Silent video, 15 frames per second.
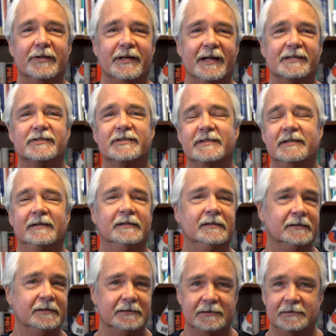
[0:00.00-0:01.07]
the next
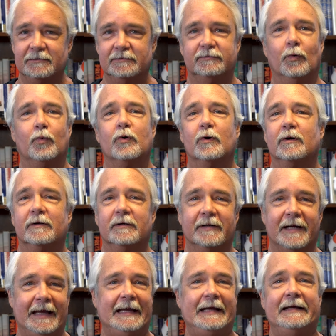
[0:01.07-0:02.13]
4,
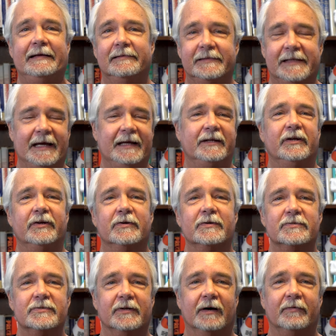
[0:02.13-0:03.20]
8, 10
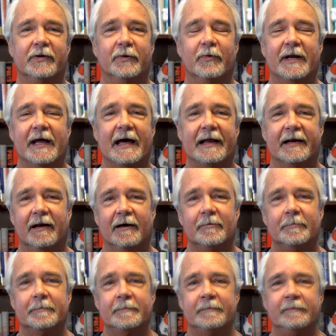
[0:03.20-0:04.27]
years, however you want to add it
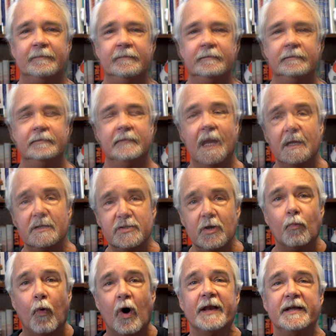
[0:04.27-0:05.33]
up?
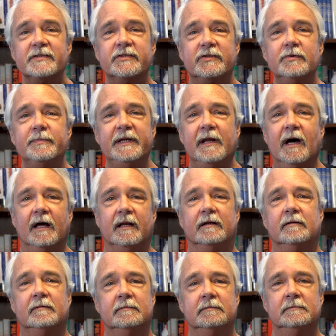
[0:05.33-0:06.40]
So what is to be done?
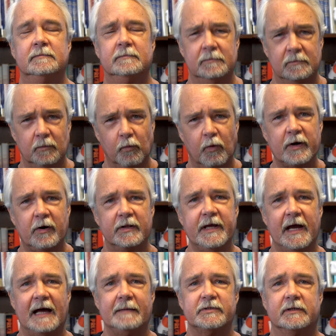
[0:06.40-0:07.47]
What are
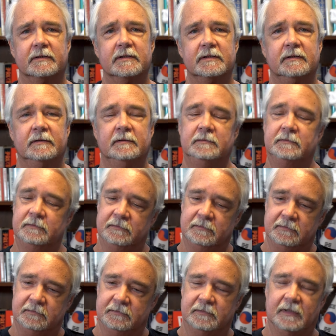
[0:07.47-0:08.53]
the options?
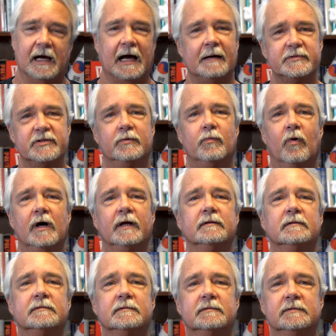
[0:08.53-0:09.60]
Option
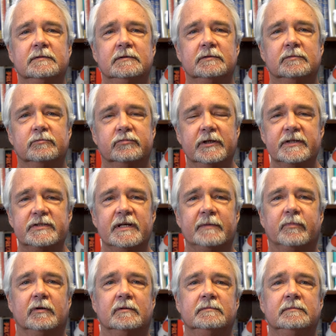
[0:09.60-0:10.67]
one, pretty
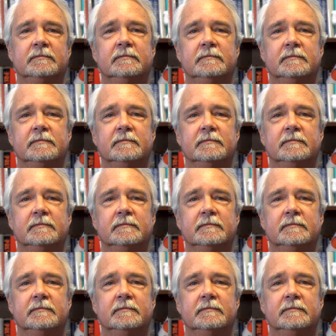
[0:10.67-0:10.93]
simple.